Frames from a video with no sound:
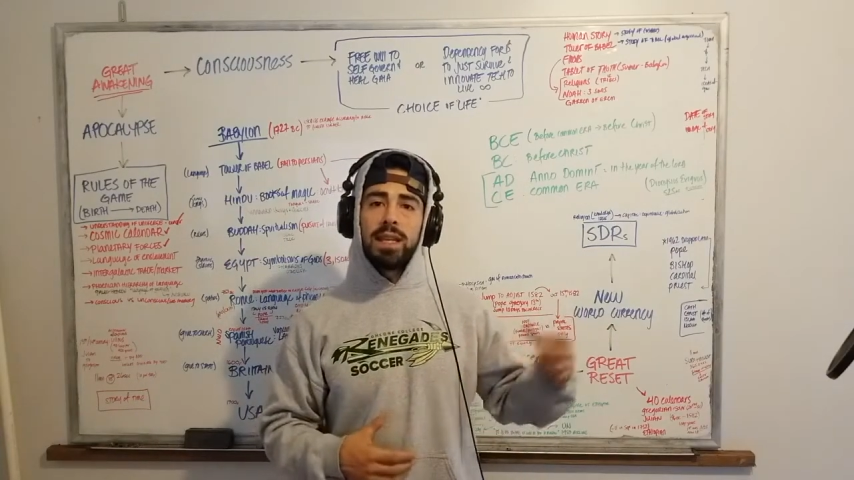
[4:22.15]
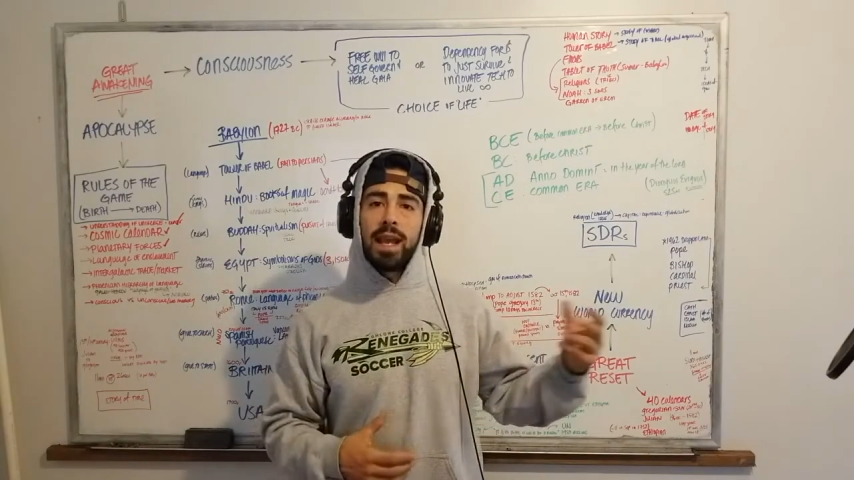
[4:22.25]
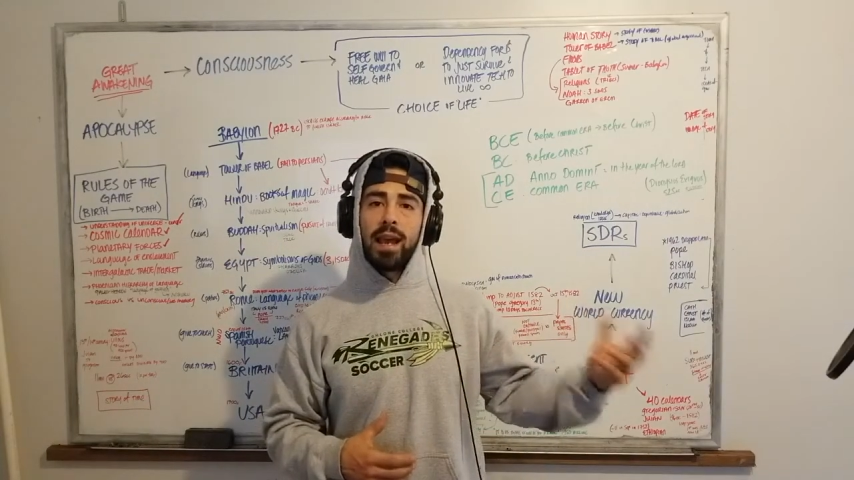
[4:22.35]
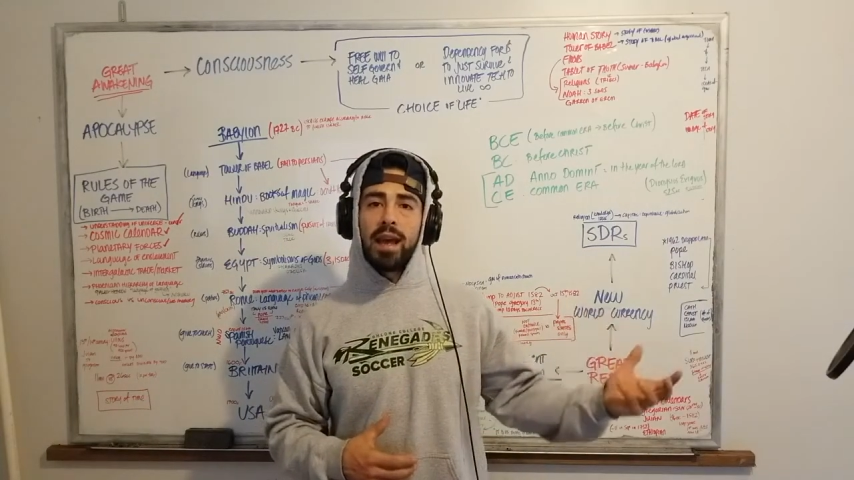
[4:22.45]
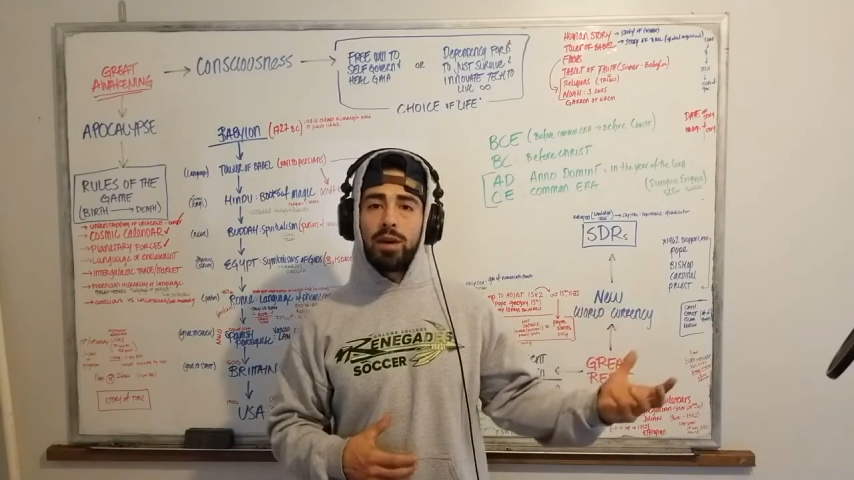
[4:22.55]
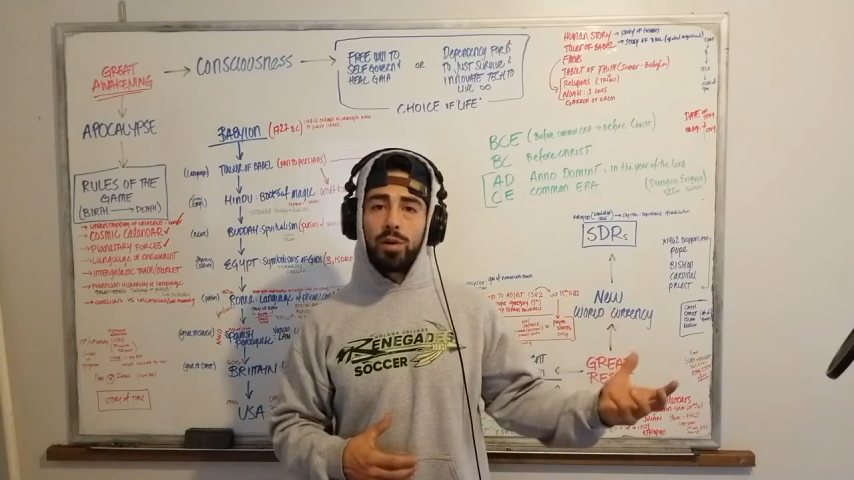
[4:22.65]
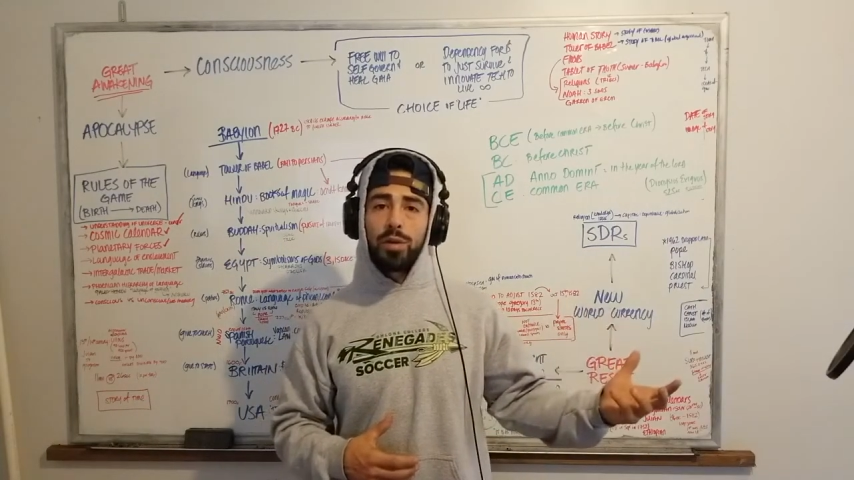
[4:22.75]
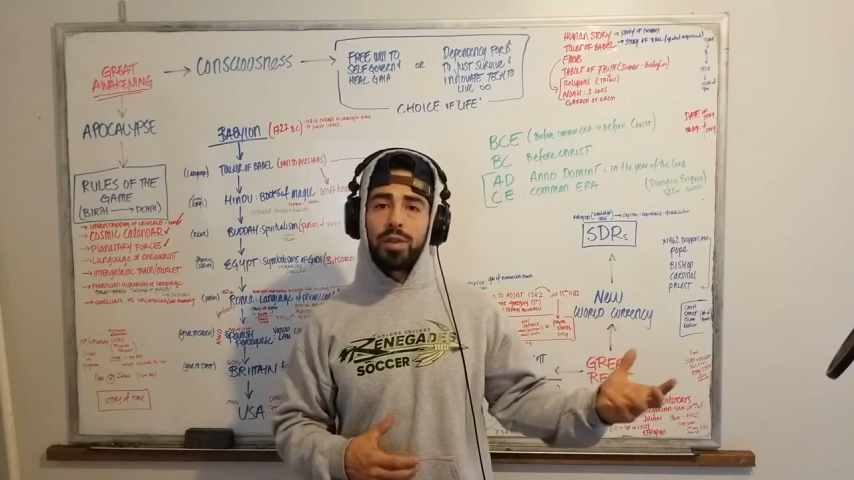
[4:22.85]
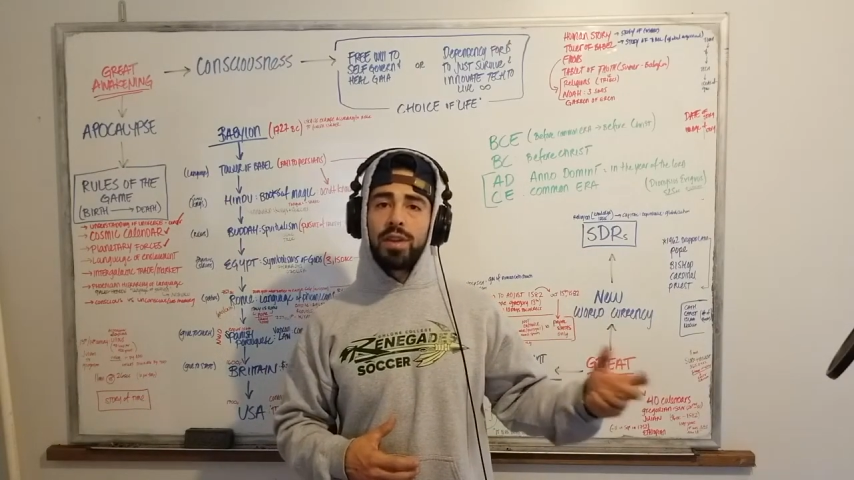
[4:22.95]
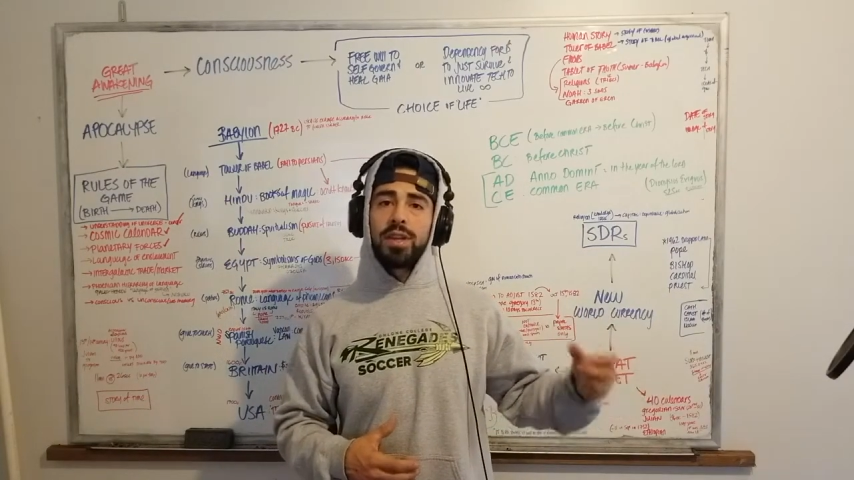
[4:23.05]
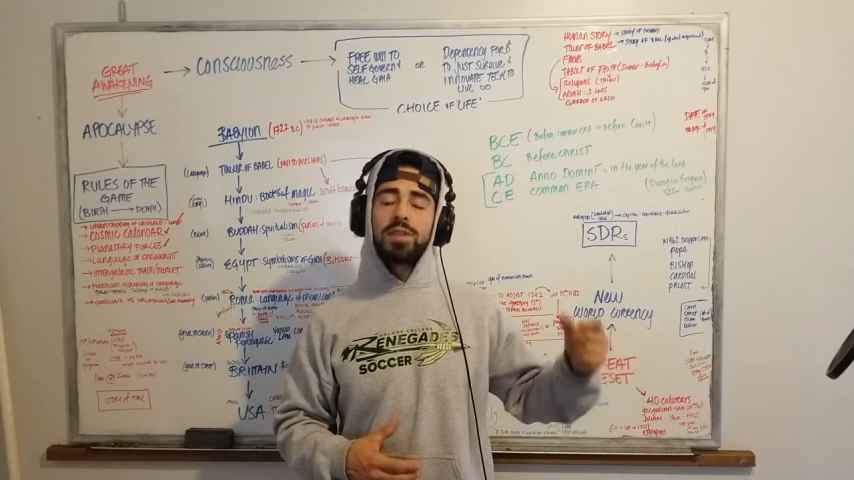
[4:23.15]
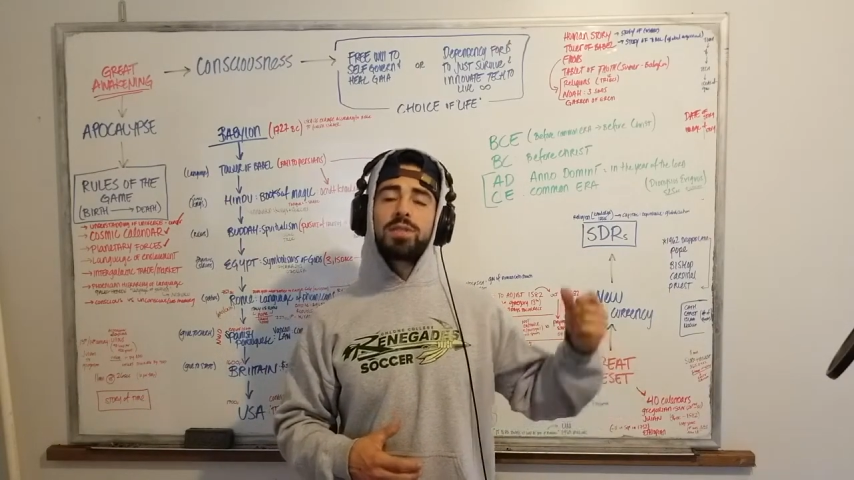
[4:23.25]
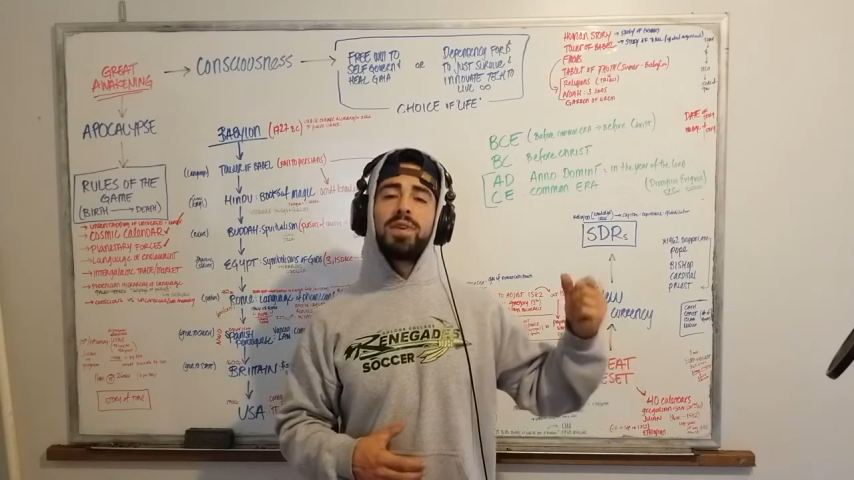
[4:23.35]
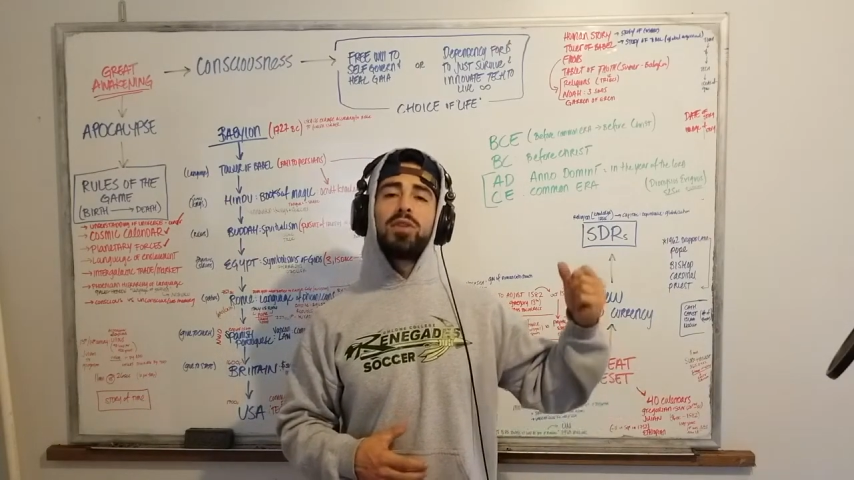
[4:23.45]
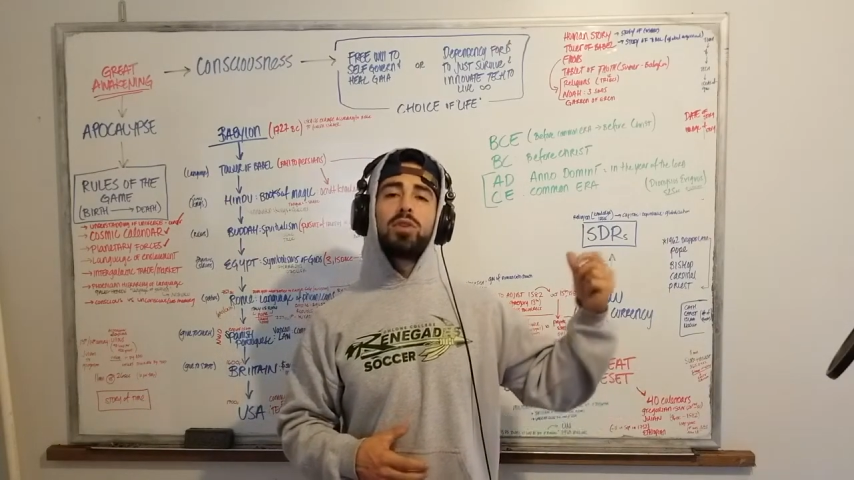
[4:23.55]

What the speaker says: health is found